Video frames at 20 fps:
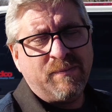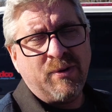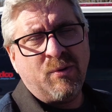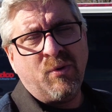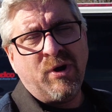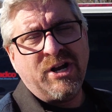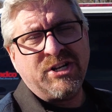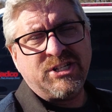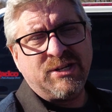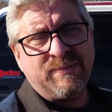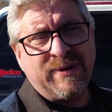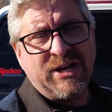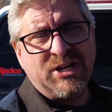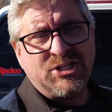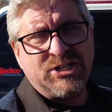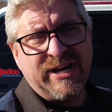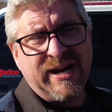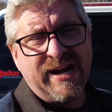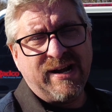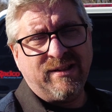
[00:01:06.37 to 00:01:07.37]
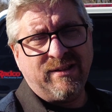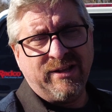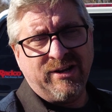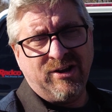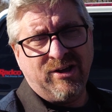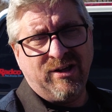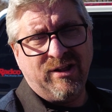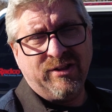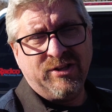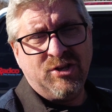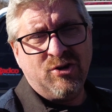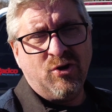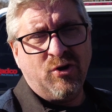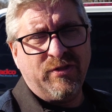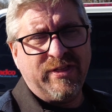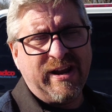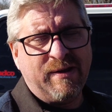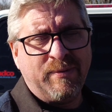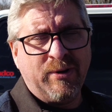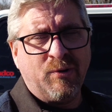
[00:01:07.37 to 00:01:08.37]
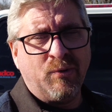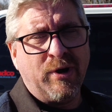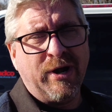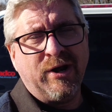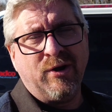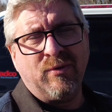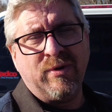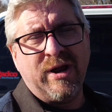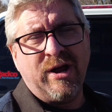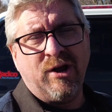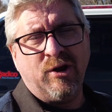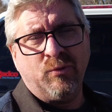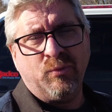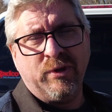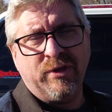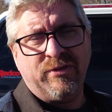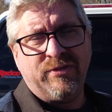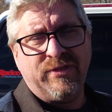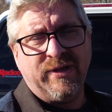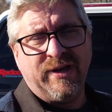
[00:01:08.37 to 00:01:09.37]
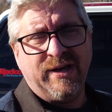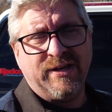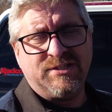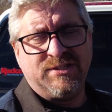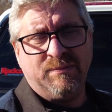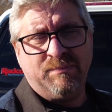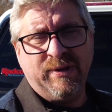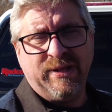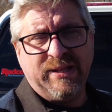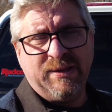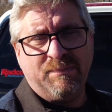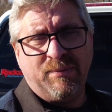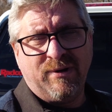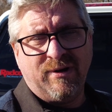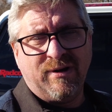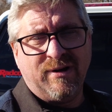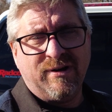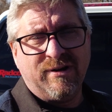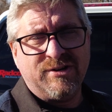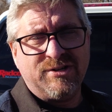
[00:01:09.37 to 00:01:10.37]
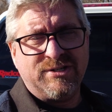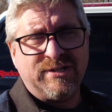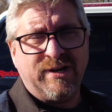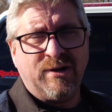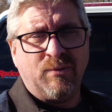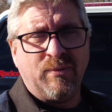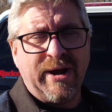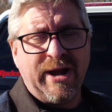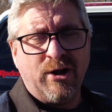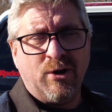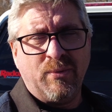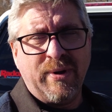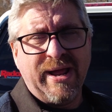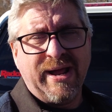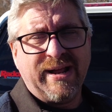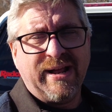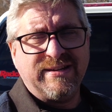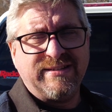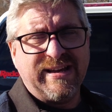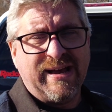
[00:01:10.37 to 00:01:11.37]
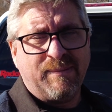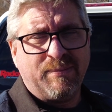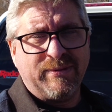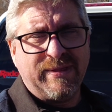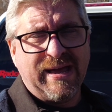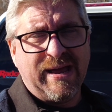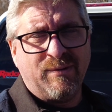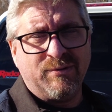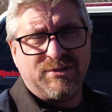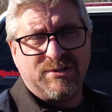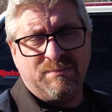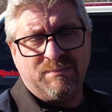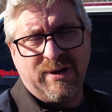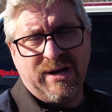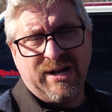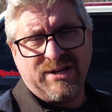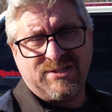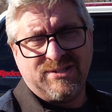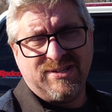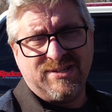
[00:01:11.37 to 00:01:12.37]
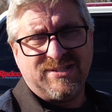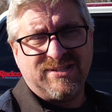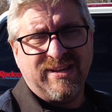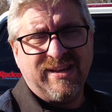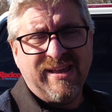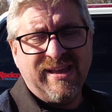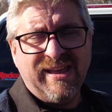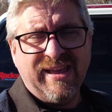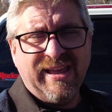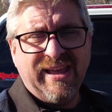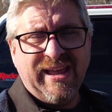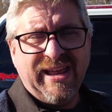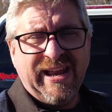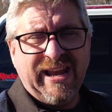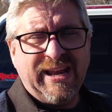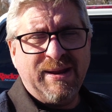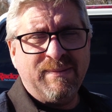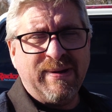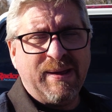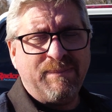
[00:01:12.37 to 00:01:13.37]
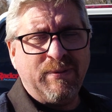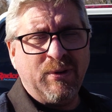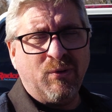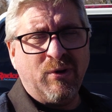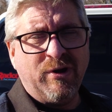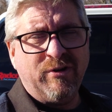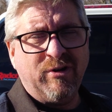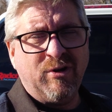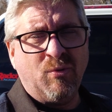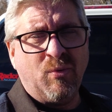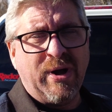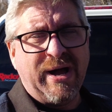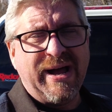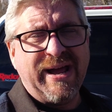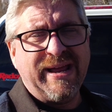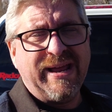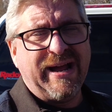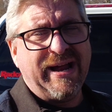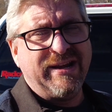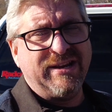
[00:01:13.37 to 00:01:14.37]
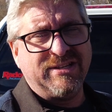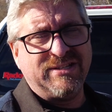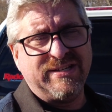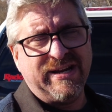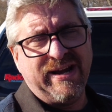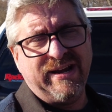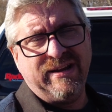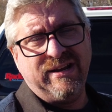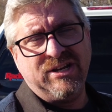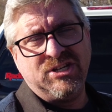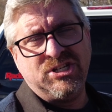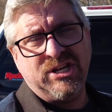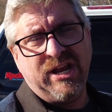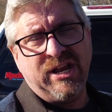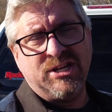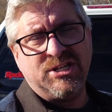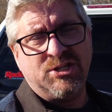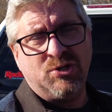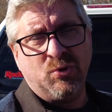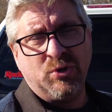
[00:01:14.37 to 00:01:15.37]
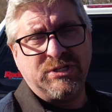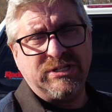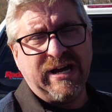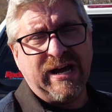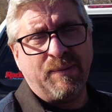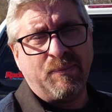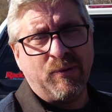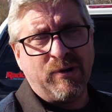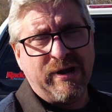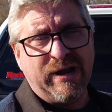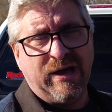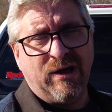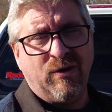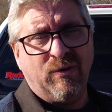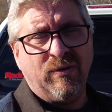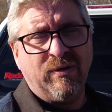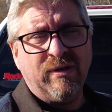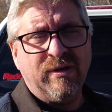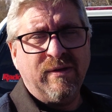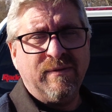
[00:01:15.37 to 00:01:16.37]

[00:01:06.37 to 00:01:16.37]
you've been watching my channel at all, you know that I've been running around with some billy bars and a rhino rack on top of that with some boxes. And you might be wondering why I decided to change to a topper now.